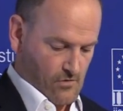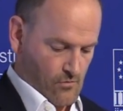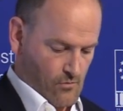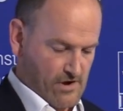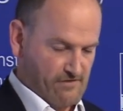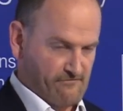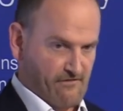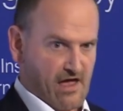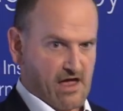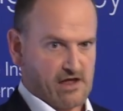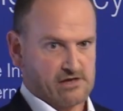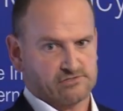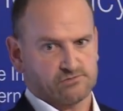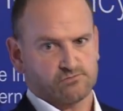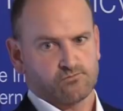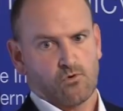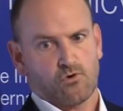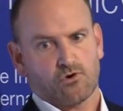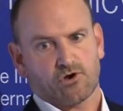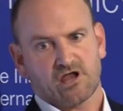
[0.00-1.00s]
we've had
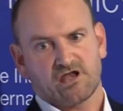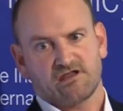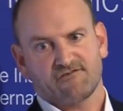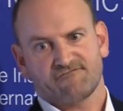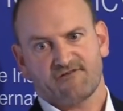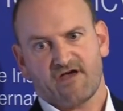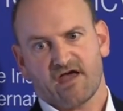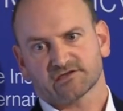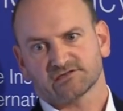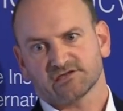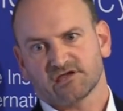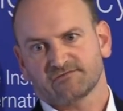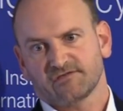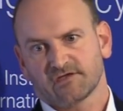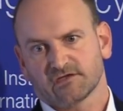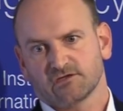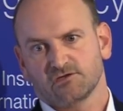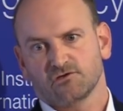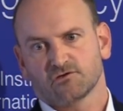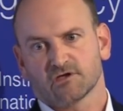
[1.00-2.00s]
what, in effect, I
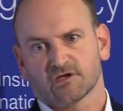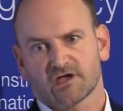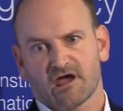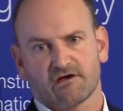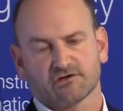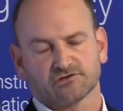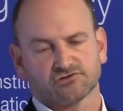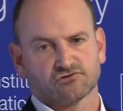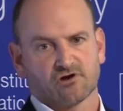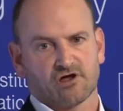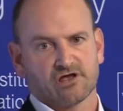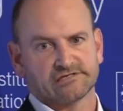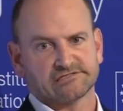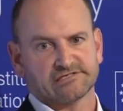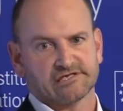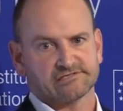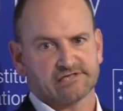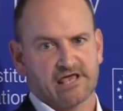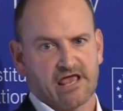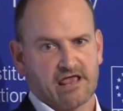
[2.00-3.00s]
think you can
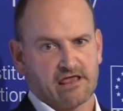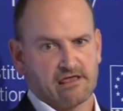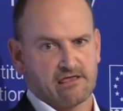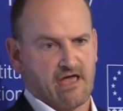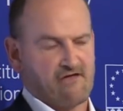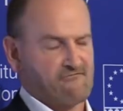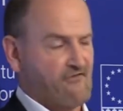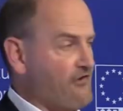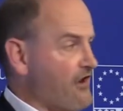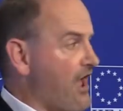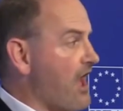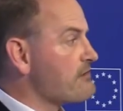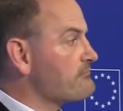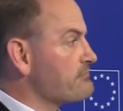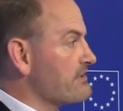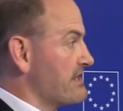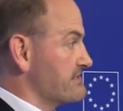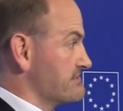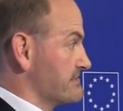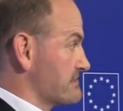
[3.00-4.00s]
characterize as a very
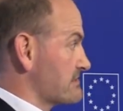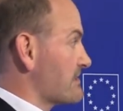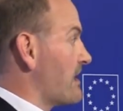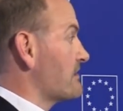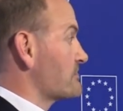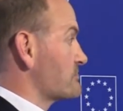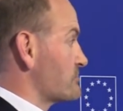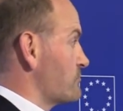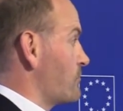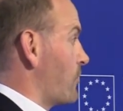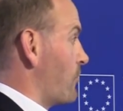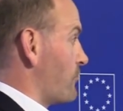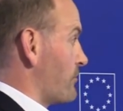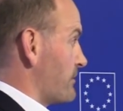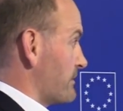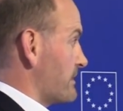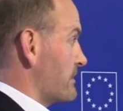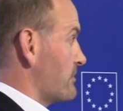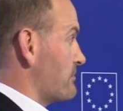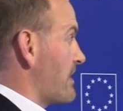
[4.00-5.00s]
unpleasant culture
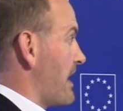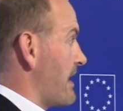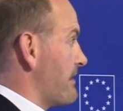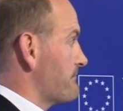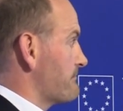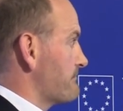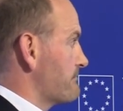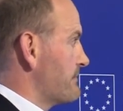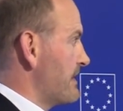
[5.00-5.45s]
war in the UK.